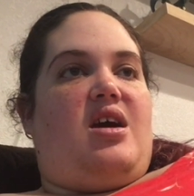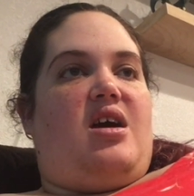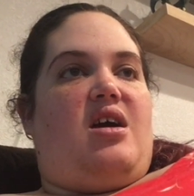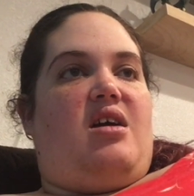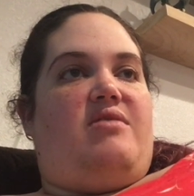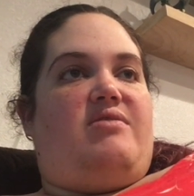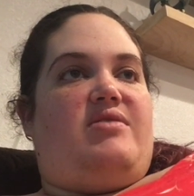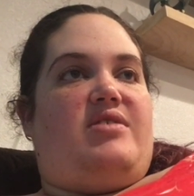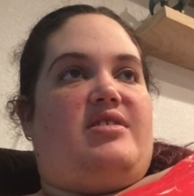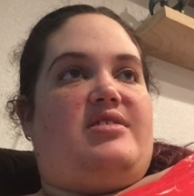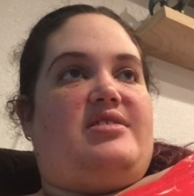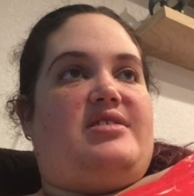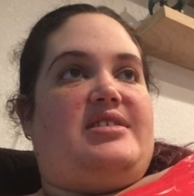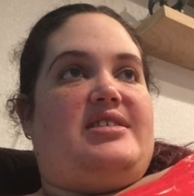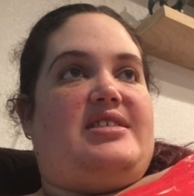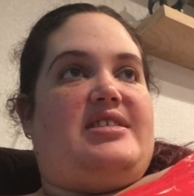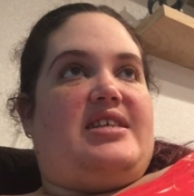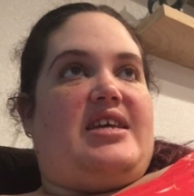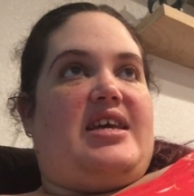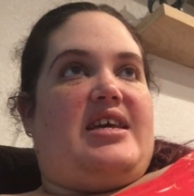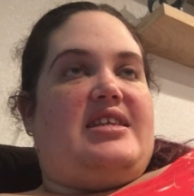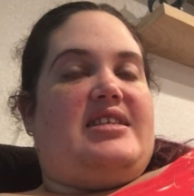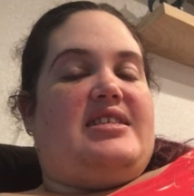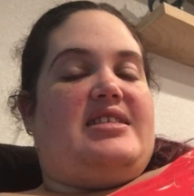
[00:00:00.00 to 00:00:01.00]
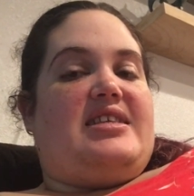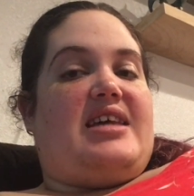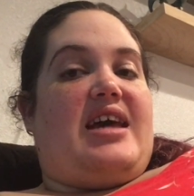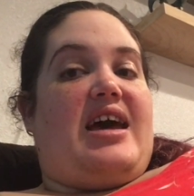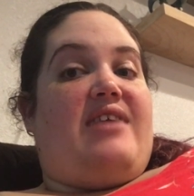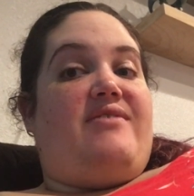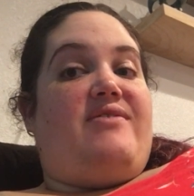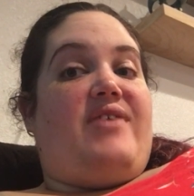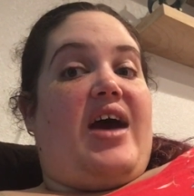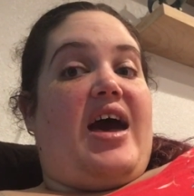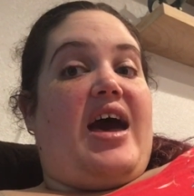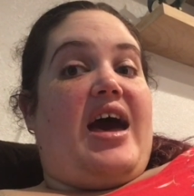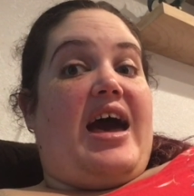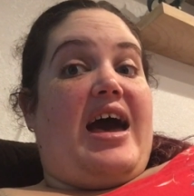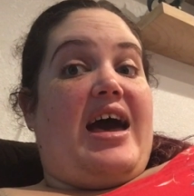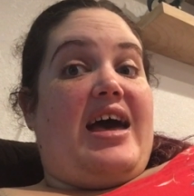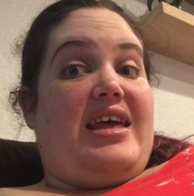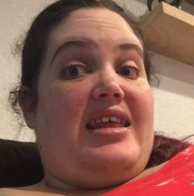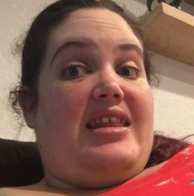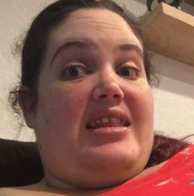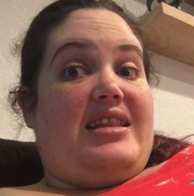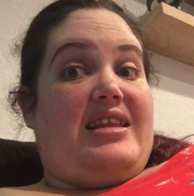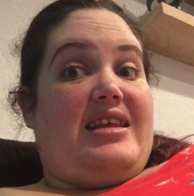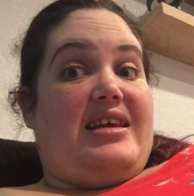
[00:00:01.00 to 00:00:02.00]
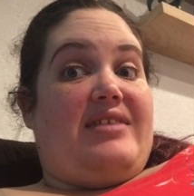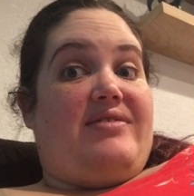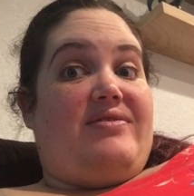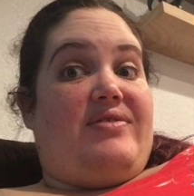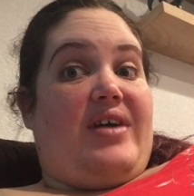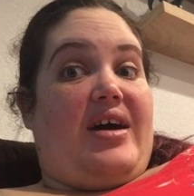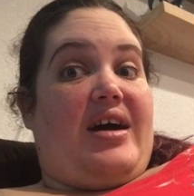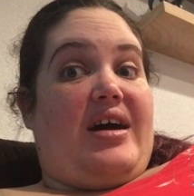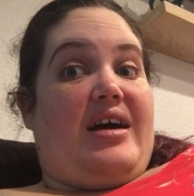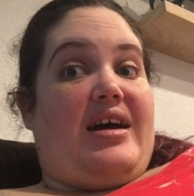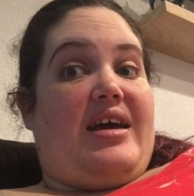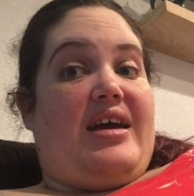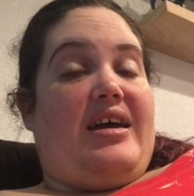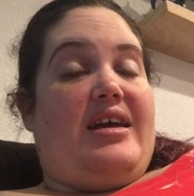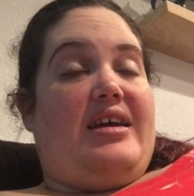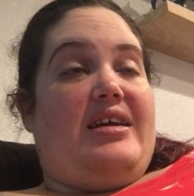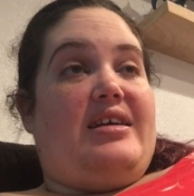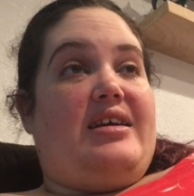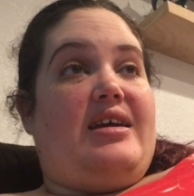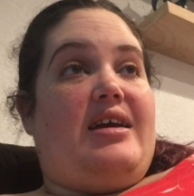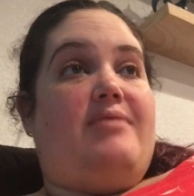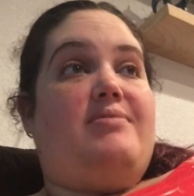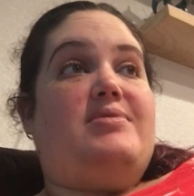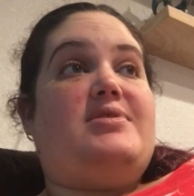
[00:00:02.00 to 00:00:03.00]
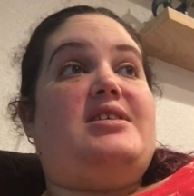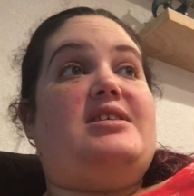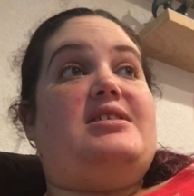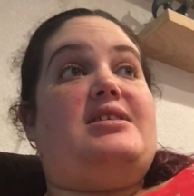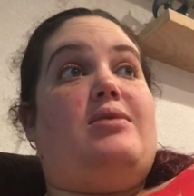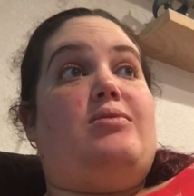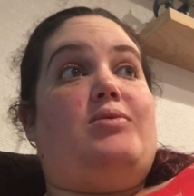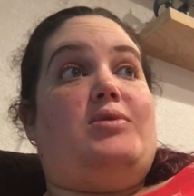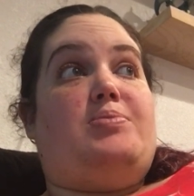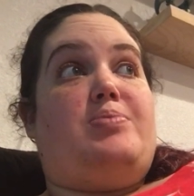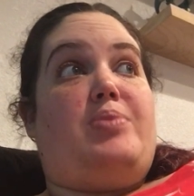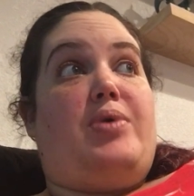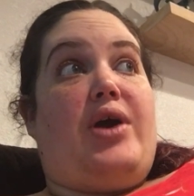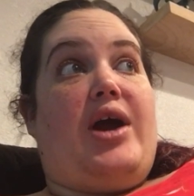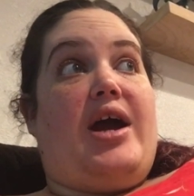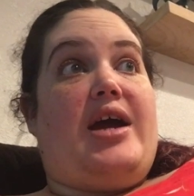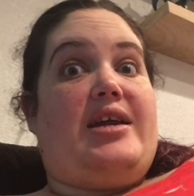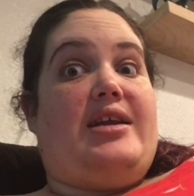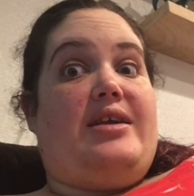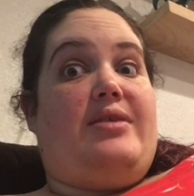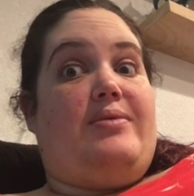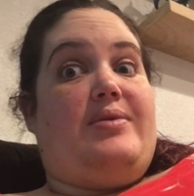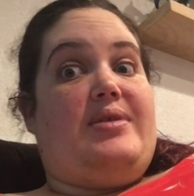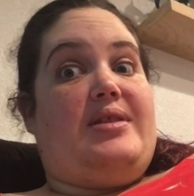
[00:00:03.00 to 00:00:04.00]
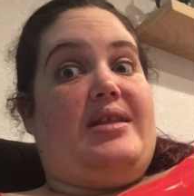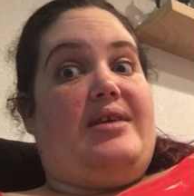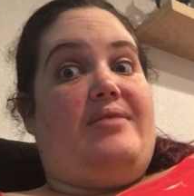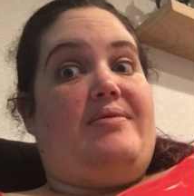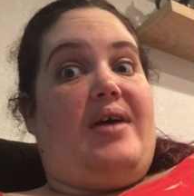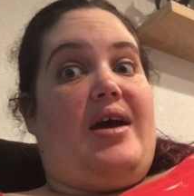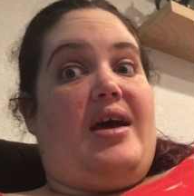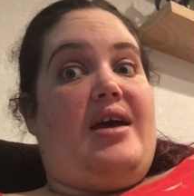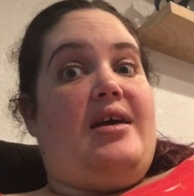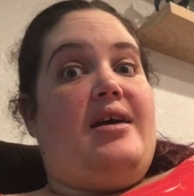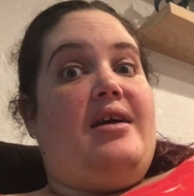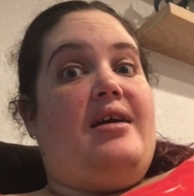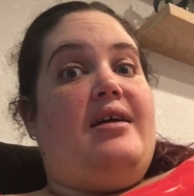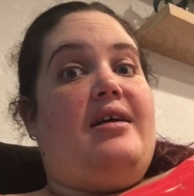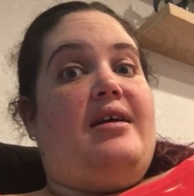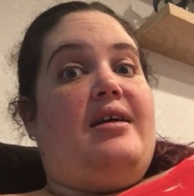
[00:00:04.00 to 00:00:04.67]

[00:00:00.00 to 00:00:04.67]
Ever since I've had Levi, ever since I was pregnant with Levi,